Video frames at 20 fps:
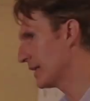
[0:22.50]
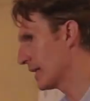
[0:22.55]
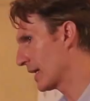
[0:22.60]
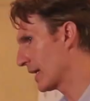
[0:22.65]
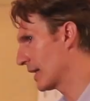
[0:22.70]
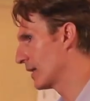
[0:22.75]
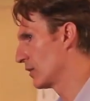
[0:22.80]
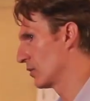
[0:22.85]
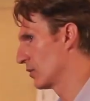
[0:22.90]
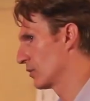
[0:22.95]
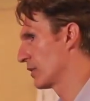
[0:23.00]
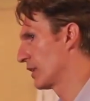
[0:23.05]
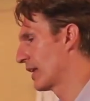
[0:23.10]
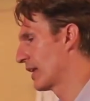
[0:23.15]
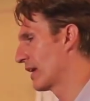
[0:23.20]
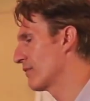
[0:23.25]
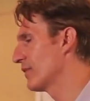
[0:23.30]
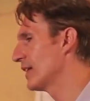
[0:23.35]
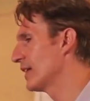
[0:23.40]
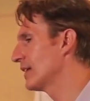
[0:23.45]
now, in
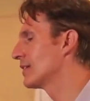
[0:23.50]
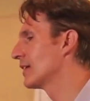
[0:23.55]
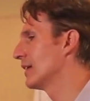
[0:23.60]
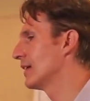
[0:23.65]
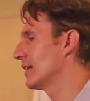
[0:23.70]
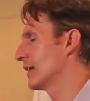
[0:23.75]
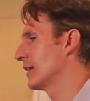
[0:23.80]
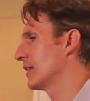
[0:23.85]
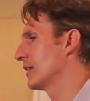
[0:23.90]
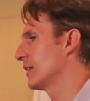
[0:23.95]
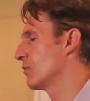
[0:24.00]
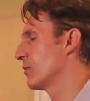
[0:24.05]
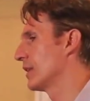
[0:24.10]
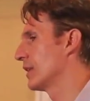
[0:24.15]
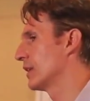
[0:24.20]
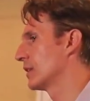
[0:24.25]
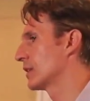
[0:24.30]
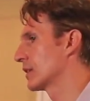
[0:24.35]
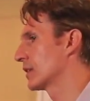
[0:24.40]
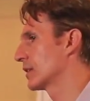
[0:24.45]
every time that we
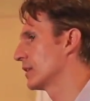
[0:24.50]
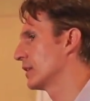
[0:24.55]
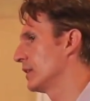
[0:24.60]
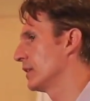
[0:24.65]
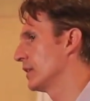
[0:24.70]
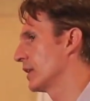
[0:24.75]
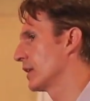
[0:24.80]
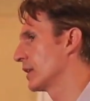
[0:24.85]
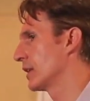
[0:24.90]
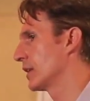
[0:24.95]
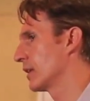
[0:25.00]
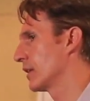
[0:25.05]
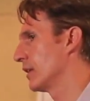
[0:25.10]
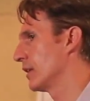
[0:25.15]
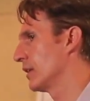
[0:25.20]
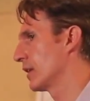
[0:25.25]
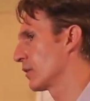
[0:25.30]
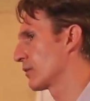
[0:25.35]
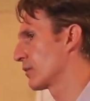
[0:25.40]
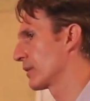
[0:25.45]
are in a,
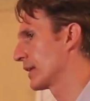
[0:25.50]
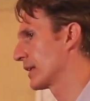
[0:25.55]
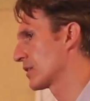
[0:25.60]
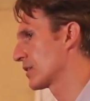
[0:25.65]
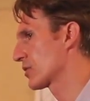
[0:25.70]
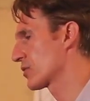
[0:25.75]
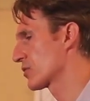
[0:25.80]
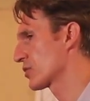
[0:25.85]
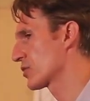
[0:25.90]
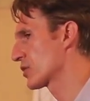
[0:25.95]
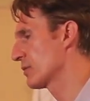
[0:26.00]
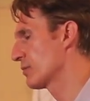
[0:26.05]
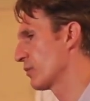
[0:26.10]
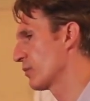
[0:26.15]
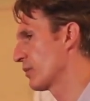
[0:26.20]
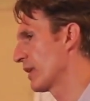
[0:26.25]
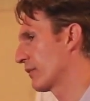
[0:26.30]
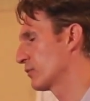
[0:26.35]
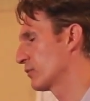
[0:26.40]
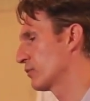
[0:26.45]
in a relationship,
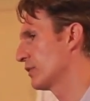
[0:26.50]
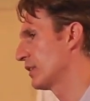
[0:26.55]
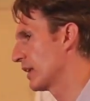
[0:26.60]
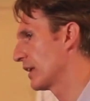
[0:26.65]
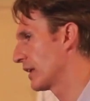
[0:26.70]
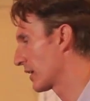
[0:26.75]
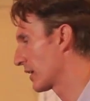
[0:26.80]
we have to take